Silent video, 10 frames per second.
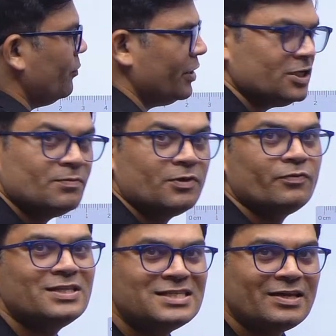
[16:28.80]
It is
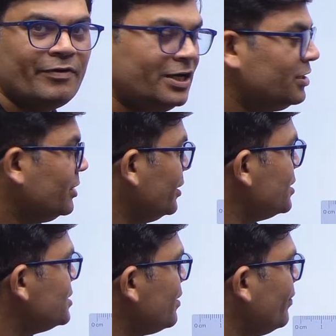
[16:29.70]
between 73
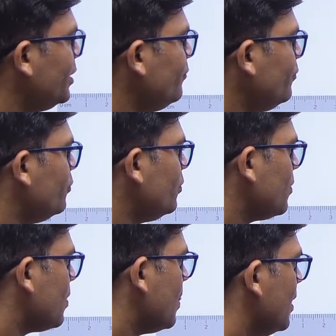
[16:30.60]
and 74.
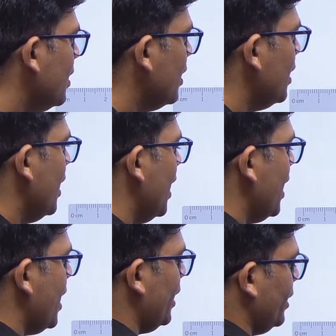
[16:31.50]

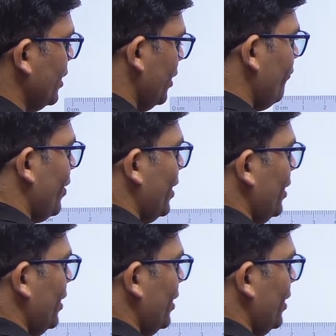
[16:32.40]
And if I